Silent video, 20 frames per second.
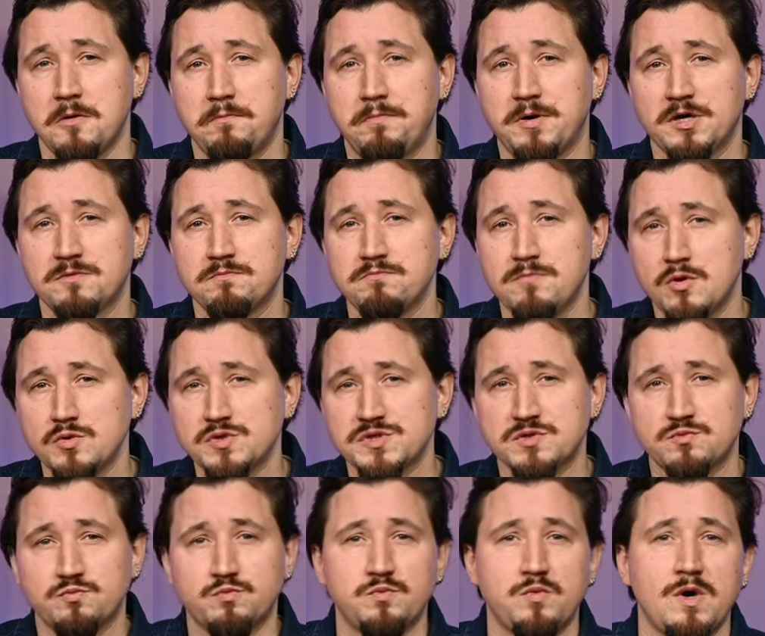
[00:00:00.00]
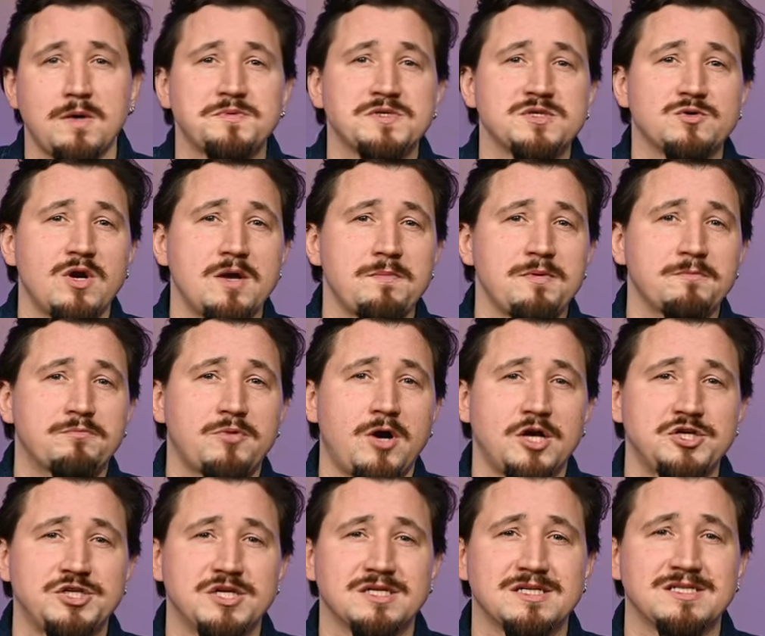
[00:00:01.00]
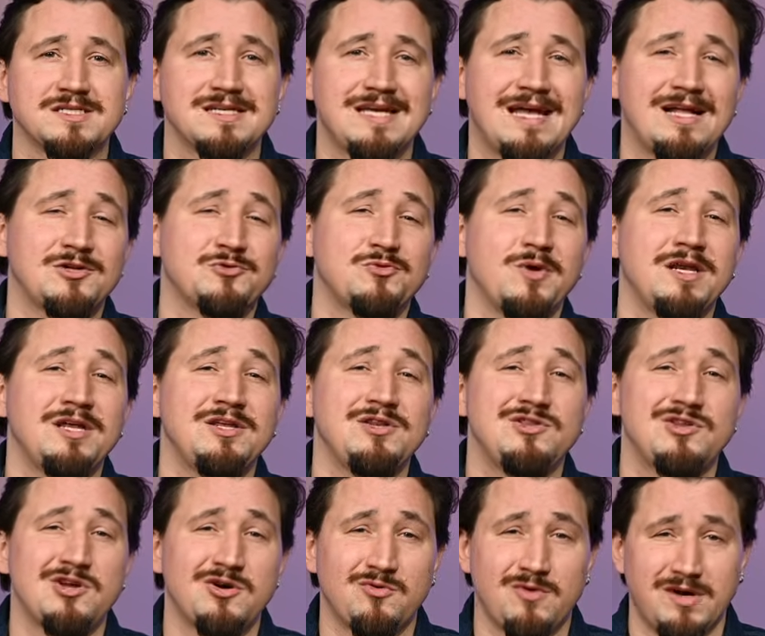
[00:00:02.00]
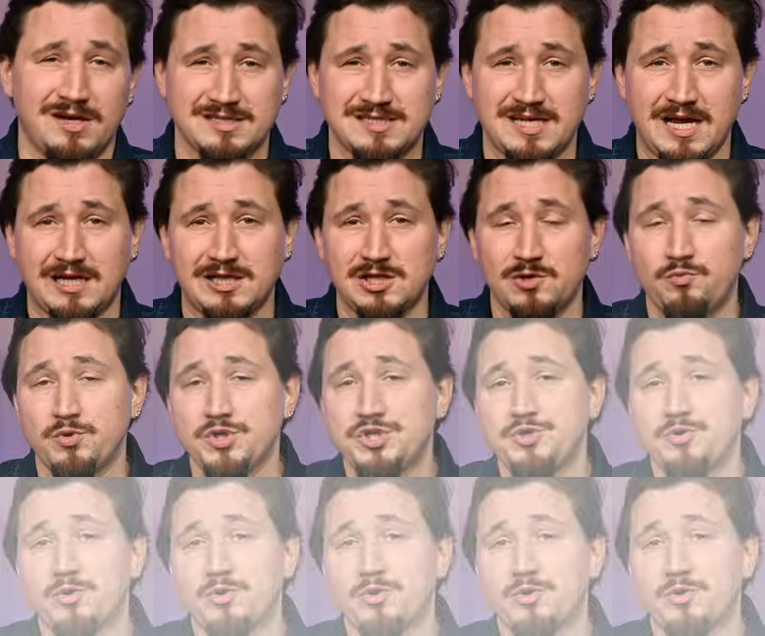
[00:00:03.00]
But most web scraping projects already know exactly which